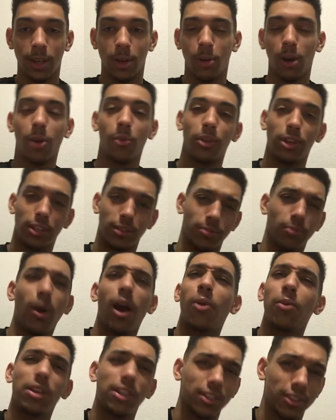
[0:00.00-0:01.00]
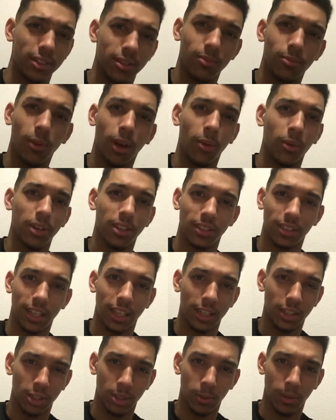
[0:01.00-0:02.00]
why don't we just
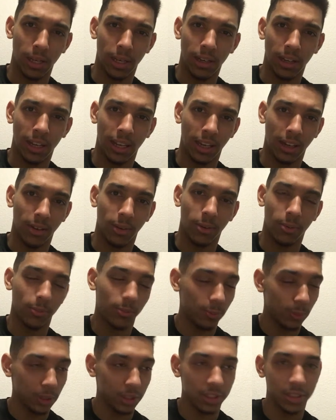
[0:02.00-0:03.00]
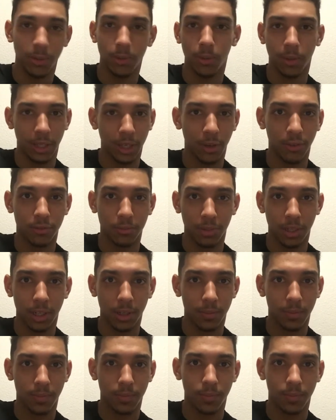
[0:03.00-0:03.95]
get to it, and we'll see where we go from here.